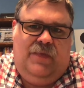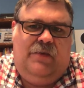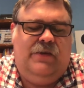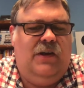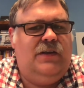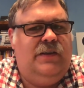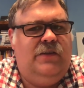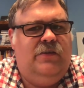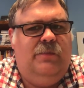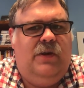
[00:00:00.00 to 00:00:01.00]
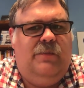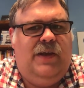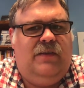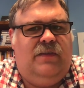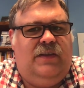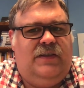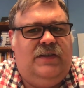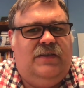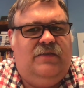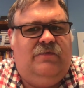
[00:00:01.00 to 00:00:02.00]
I talked a little bit about
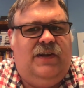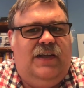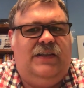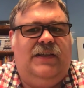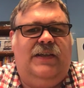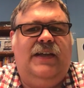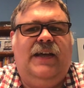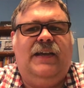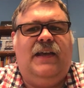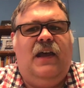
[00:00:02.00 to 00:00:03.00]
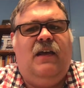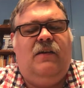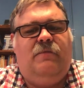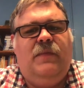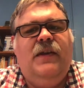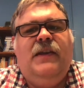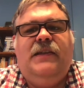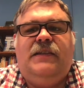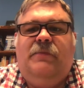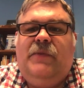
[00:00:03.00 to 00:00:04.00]
this when I said .com
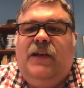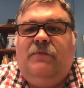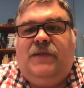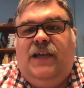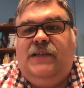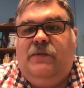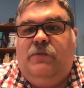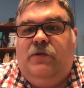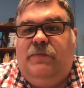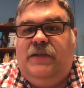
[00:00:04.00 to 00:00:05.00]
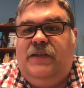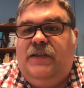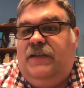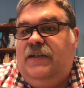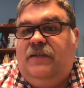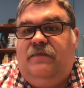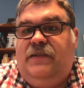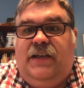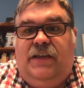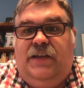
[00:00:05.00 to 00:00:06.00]
sometimes has the purpose just of
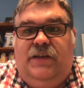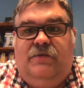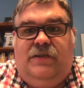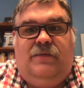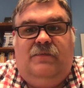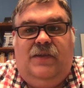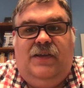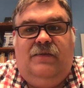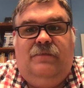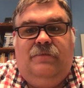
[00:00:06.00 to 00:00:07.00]
selling you something.